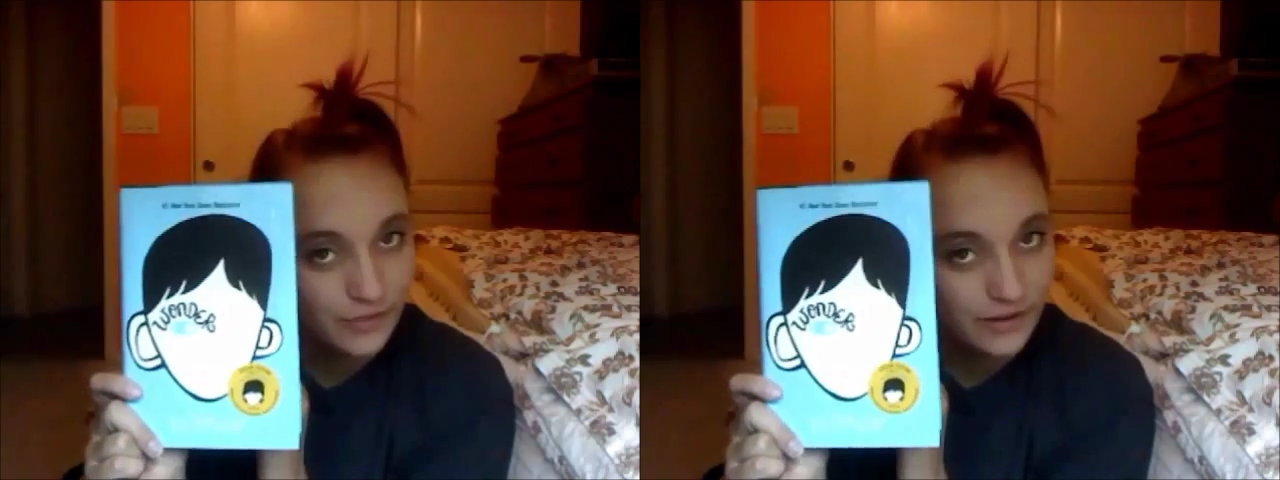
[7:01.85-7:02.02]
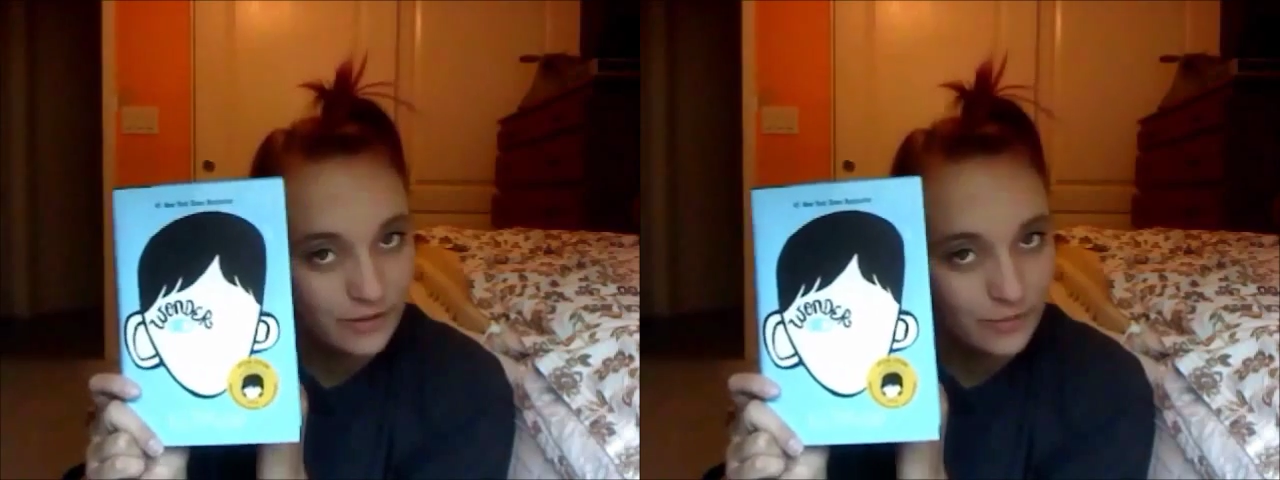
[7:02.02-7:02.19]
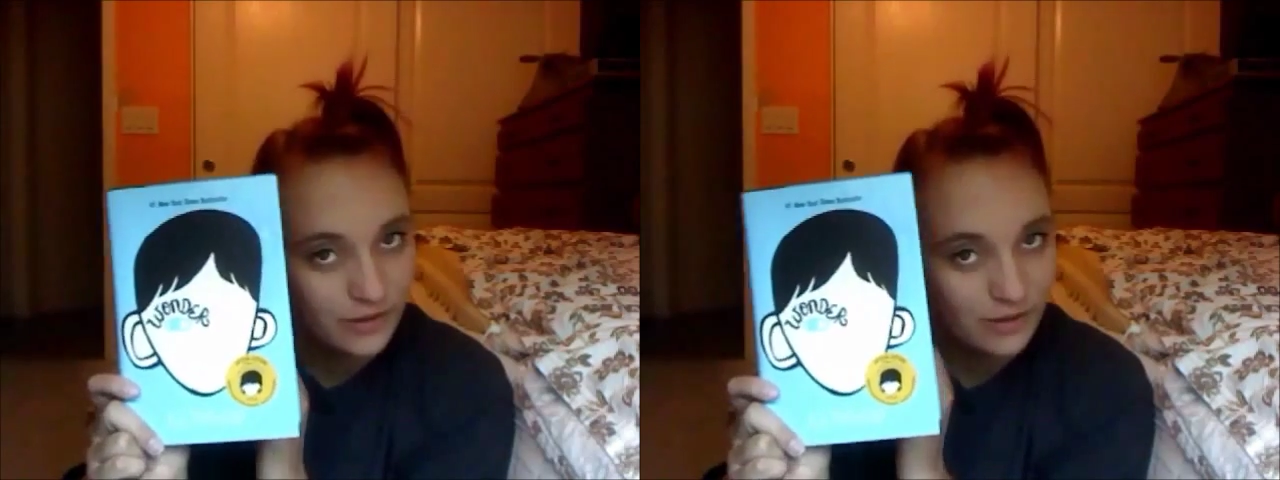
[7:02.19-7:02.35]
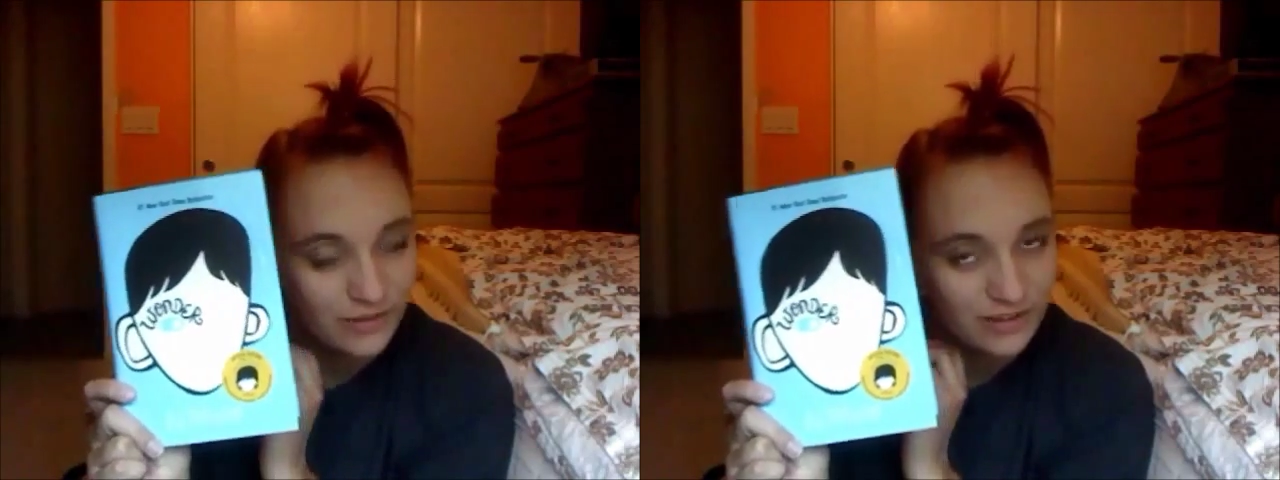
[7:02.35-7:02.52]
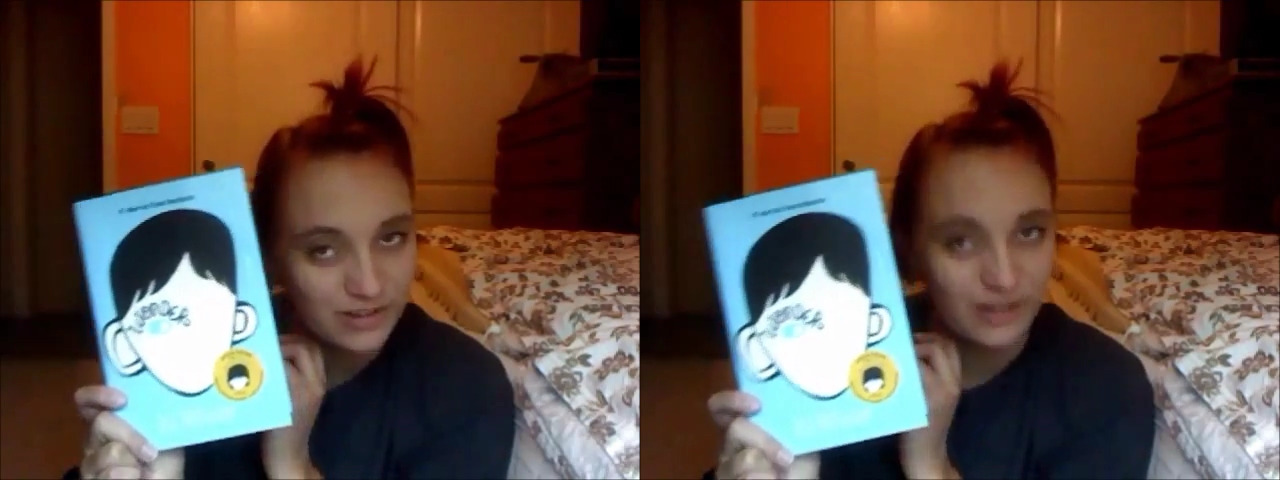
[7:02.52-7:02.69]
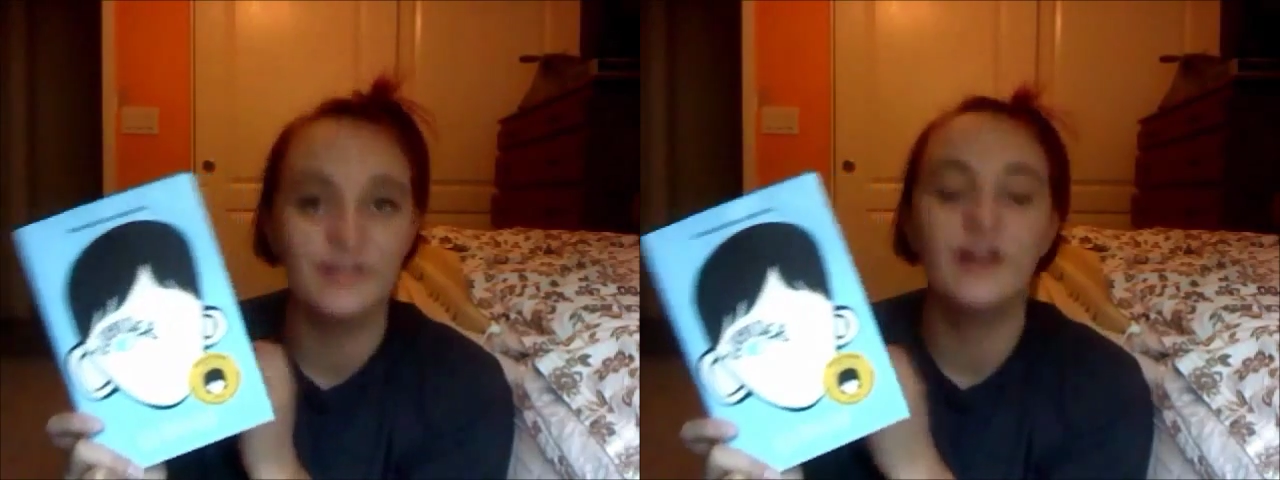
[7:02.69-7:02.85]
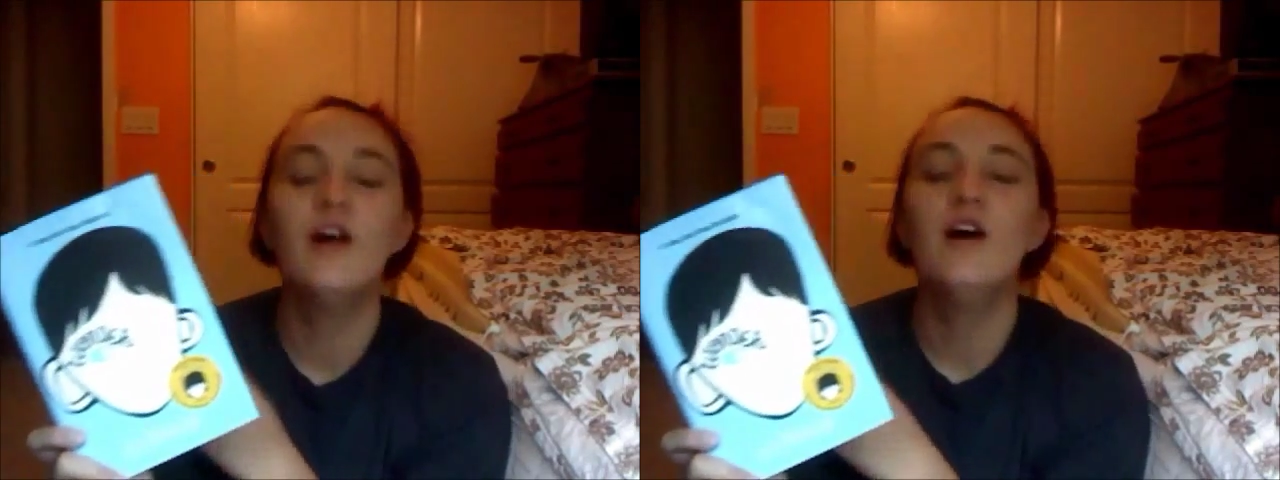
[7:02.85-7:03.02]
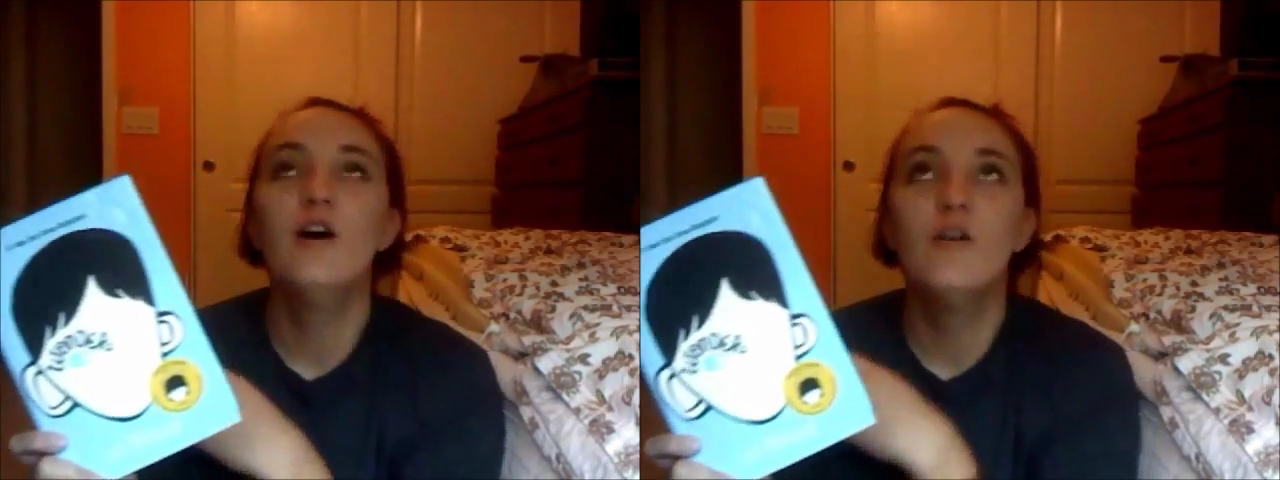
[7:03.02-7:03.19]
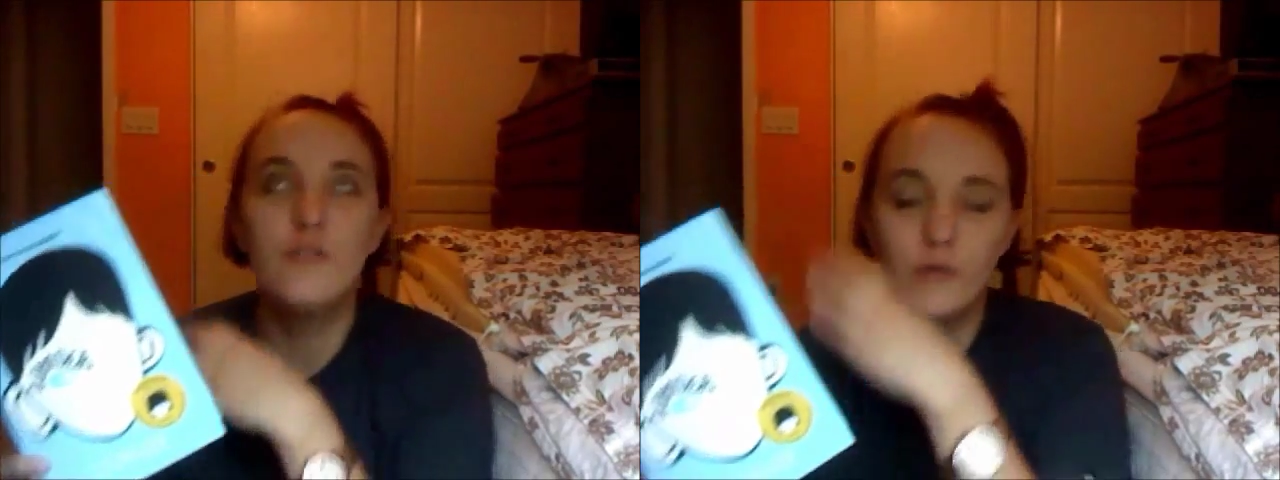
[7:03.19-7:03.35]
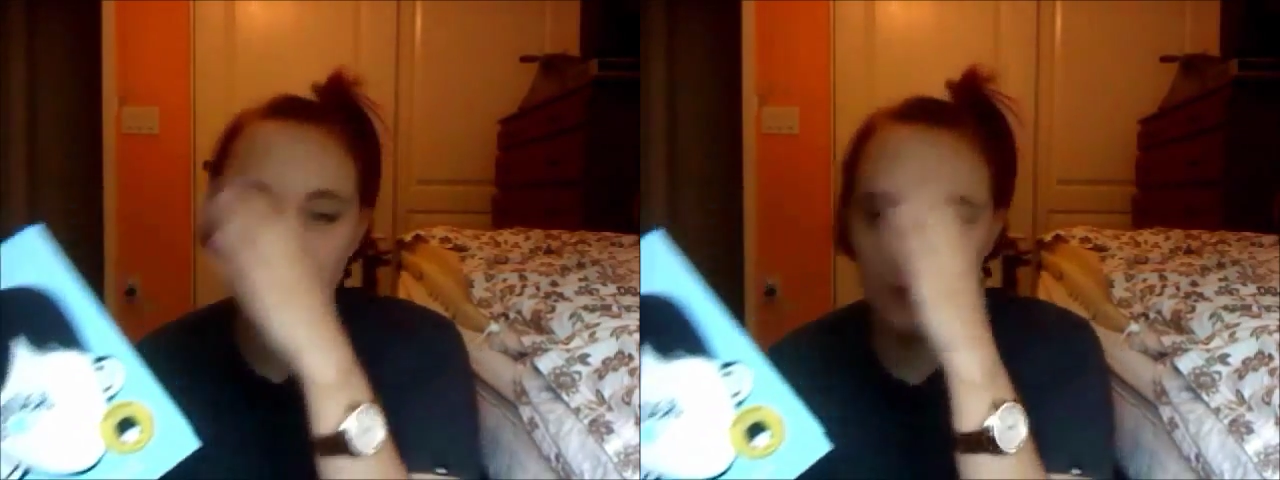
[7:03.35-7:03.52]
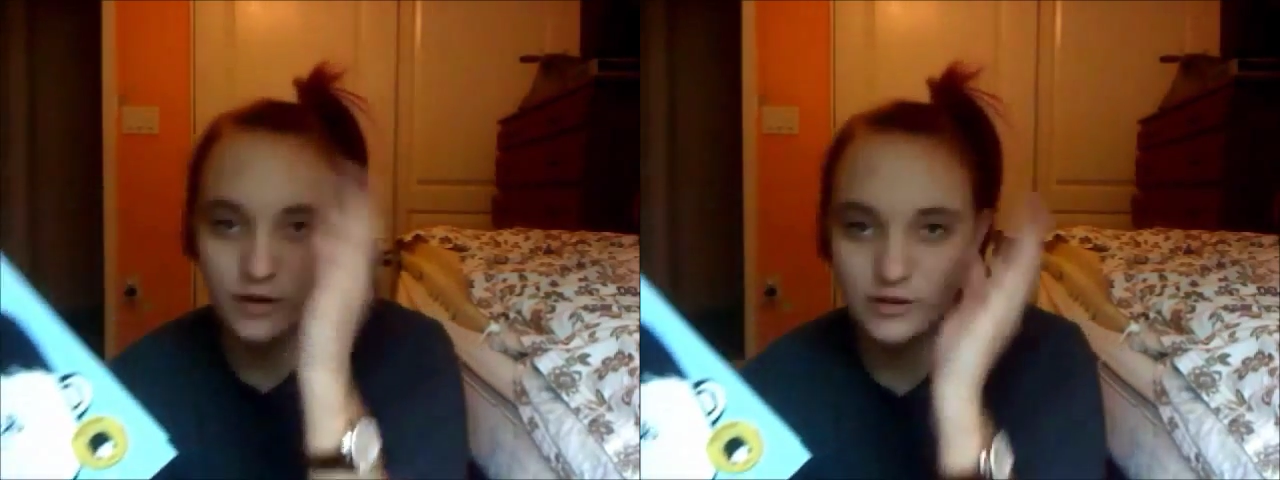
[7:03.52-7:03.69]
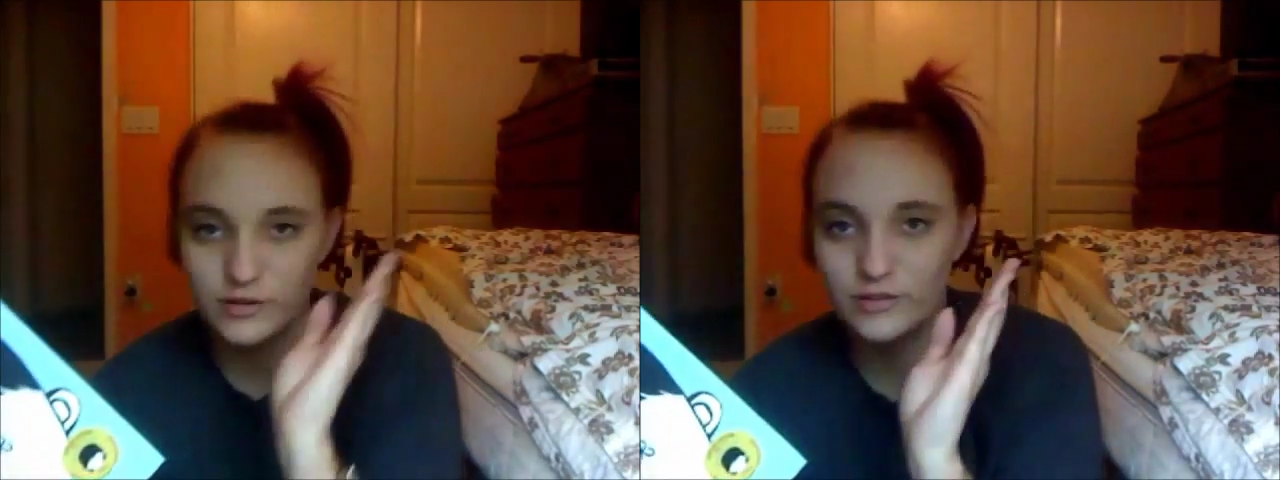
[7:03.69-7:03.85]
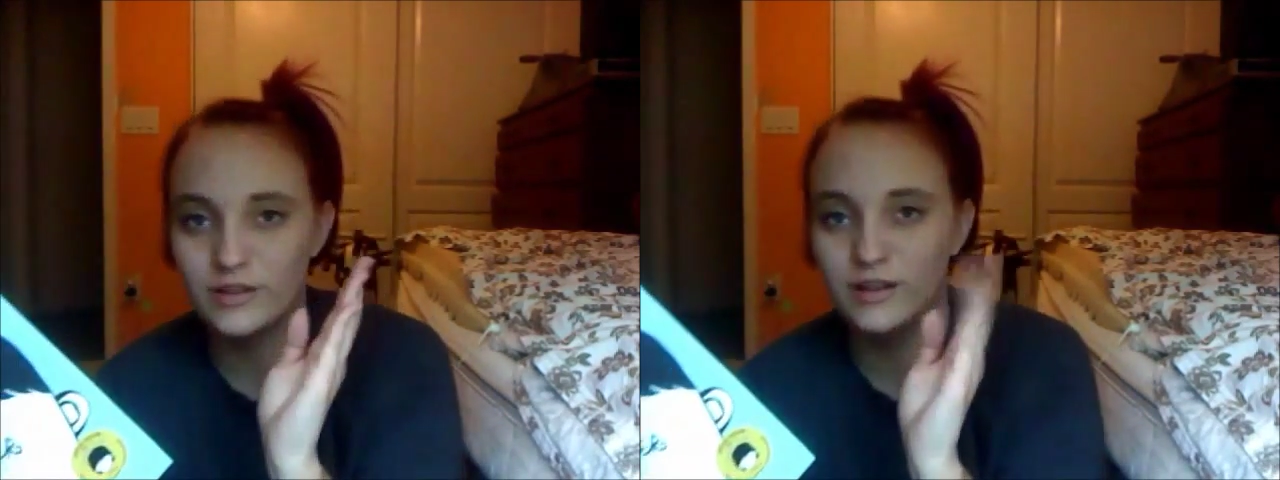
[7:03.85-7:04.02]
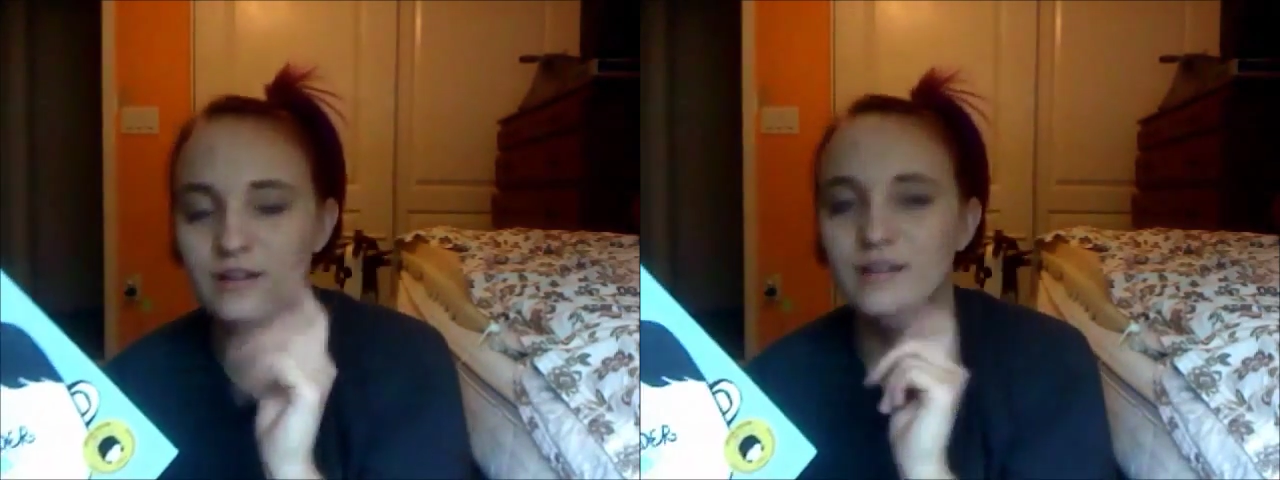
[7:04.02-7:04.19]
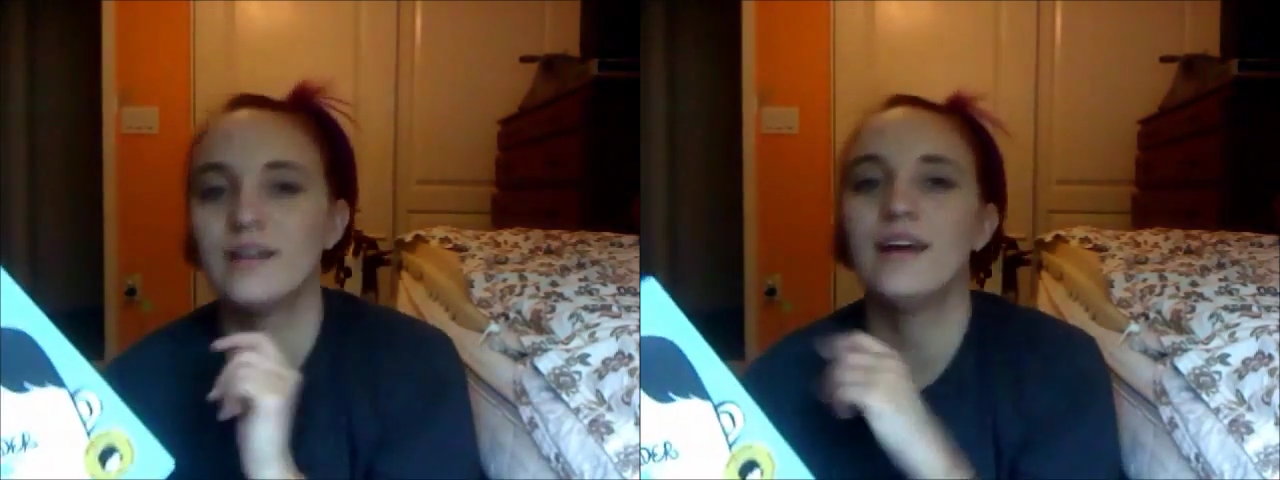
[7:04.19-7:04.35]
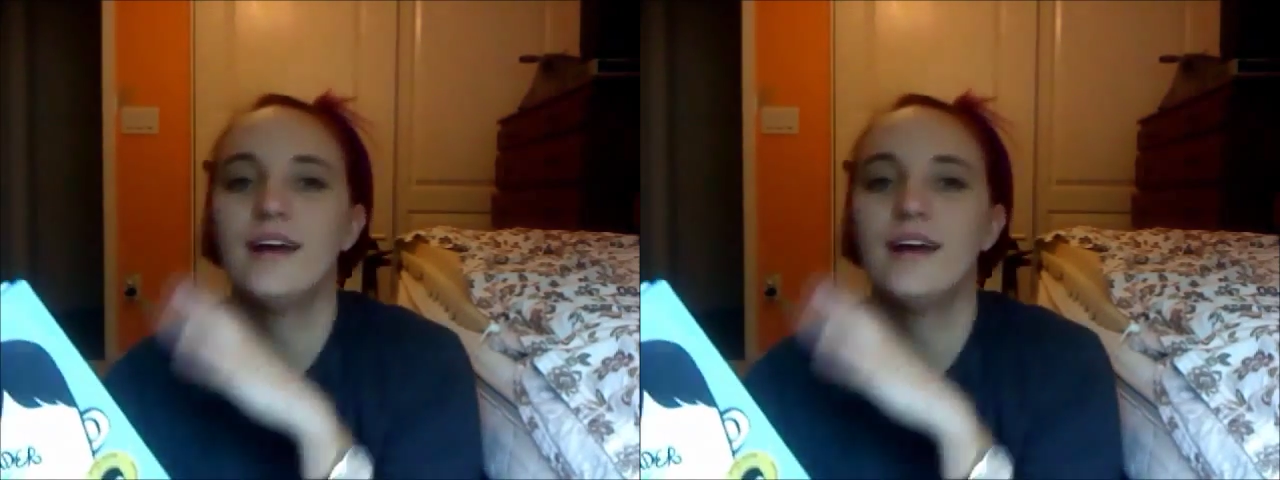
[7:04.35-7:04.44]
has been on my shelf for far too long